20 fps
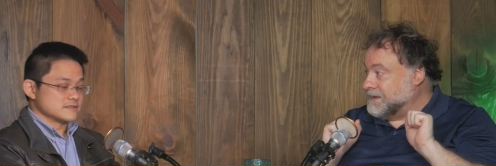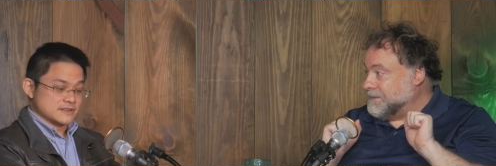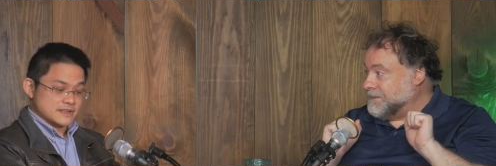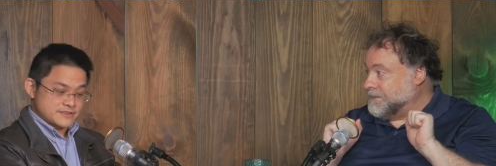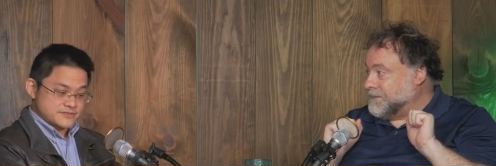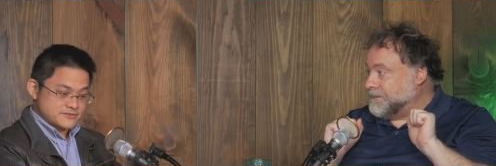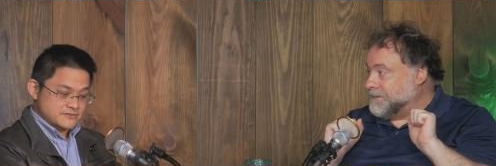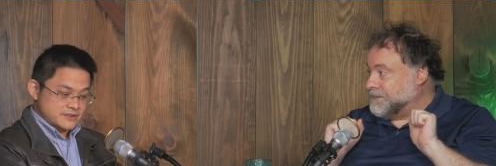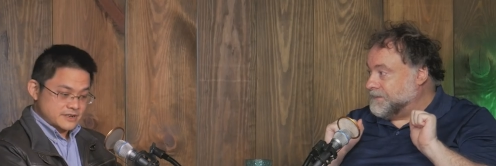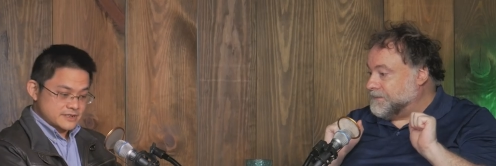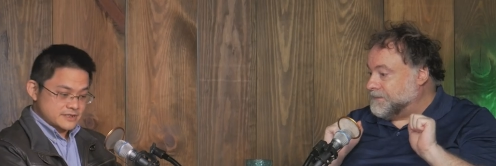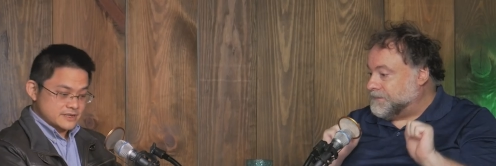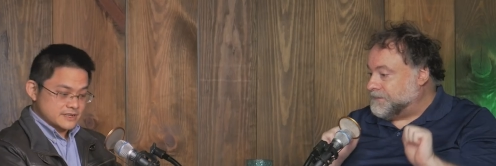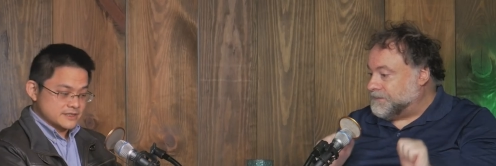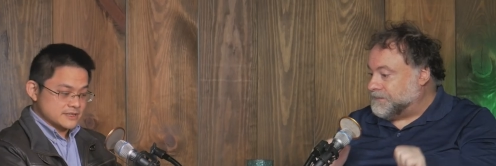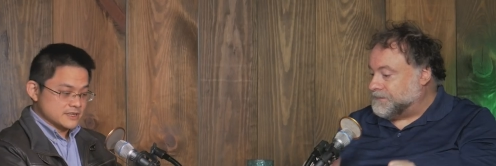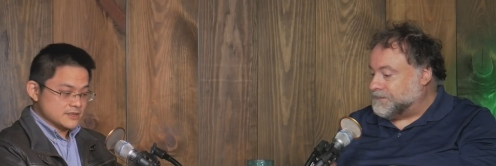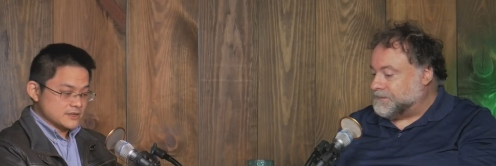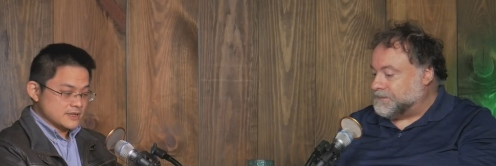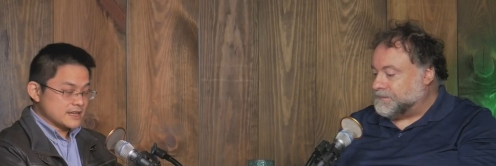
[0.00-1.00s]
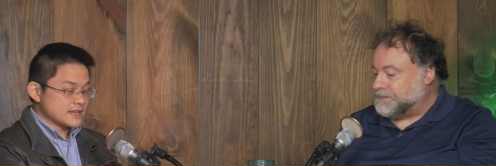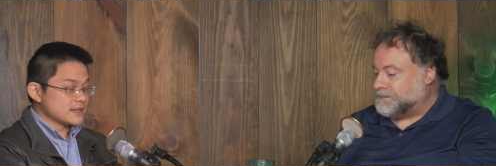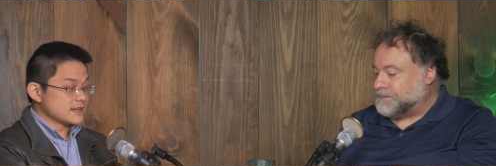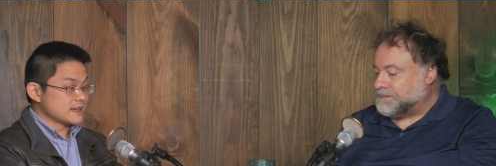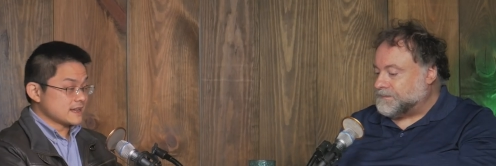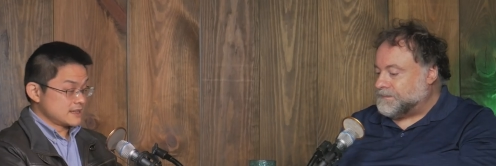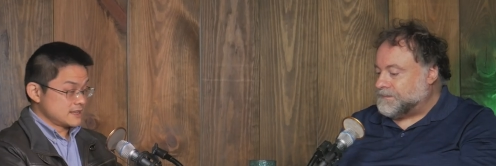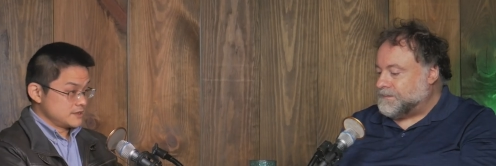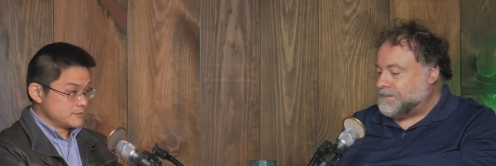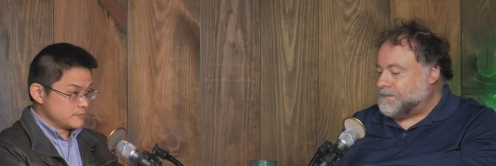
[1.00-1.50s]
Speaker 1: That's right. I think
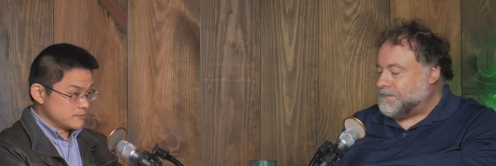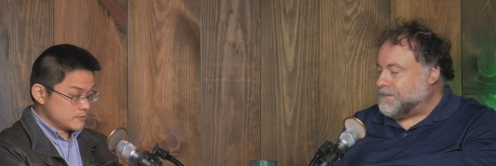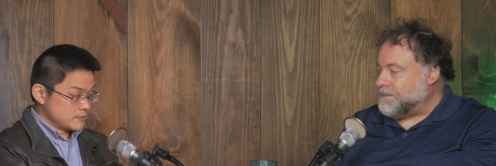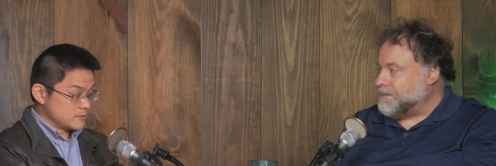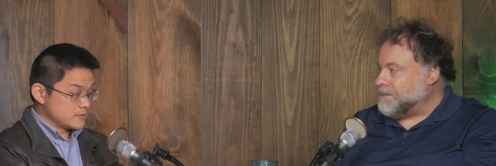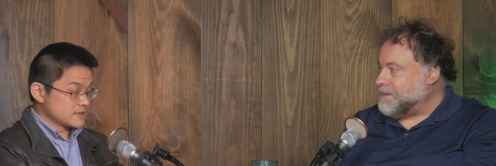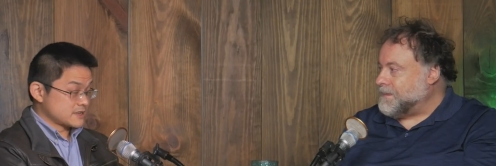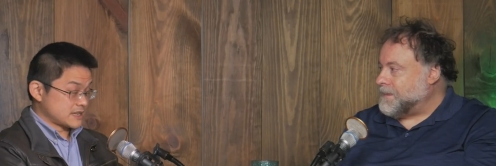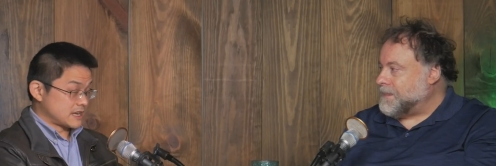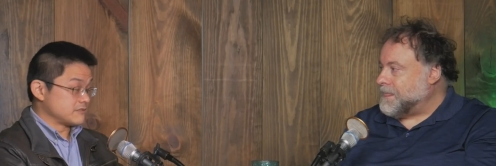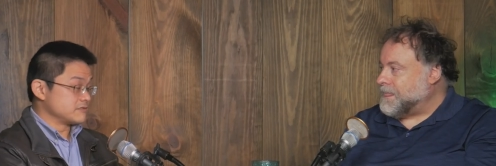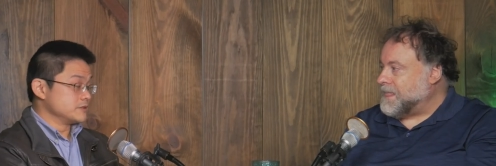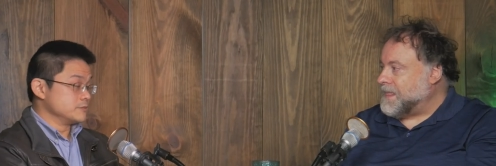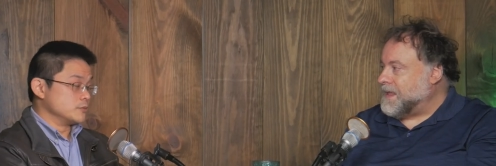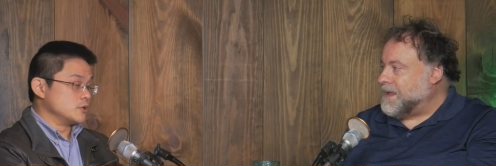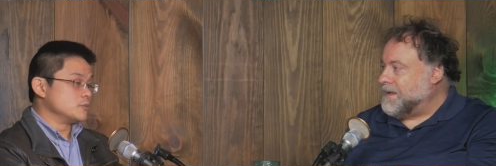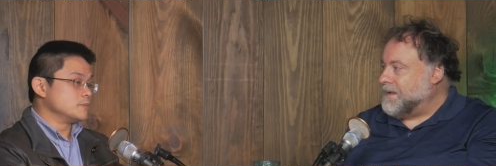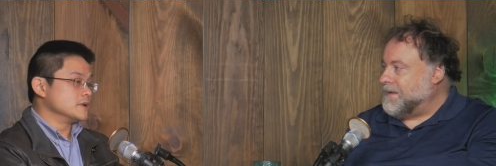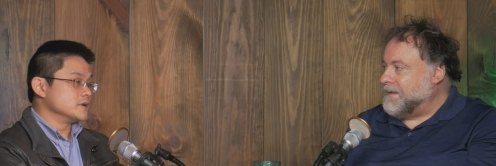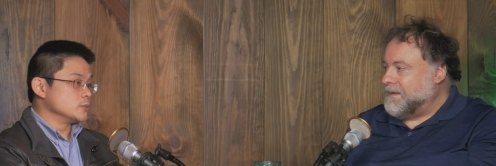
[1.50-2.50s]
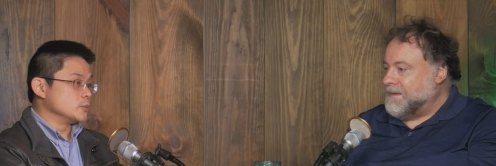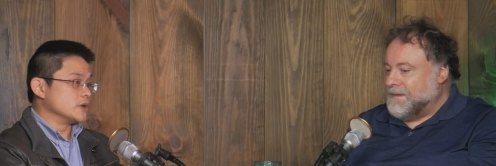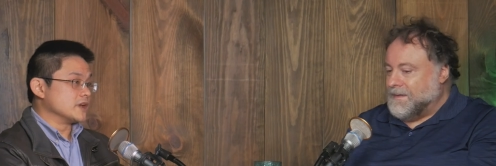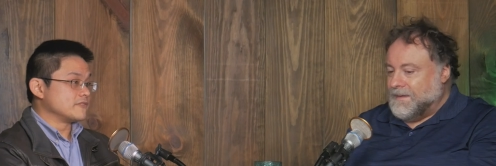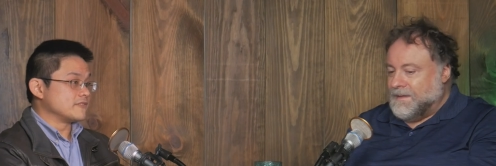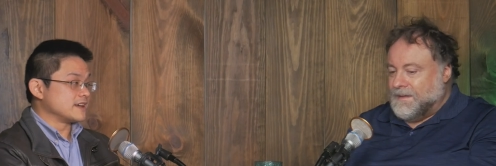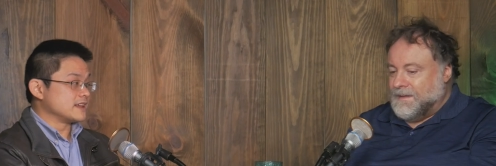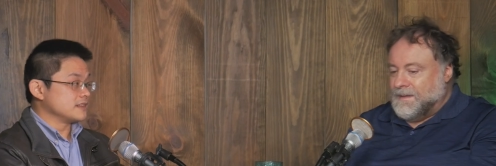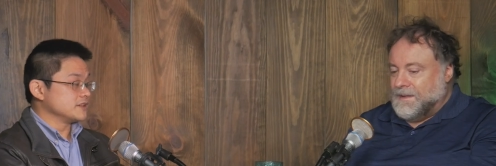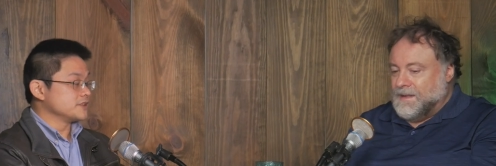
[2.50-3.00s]
at the current moment, we have
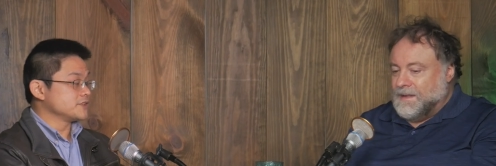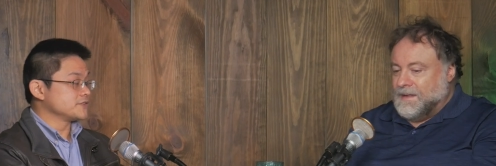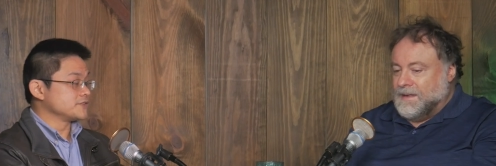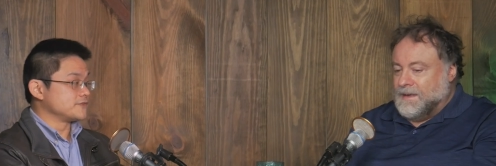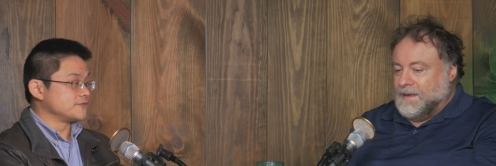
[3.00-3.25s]
at least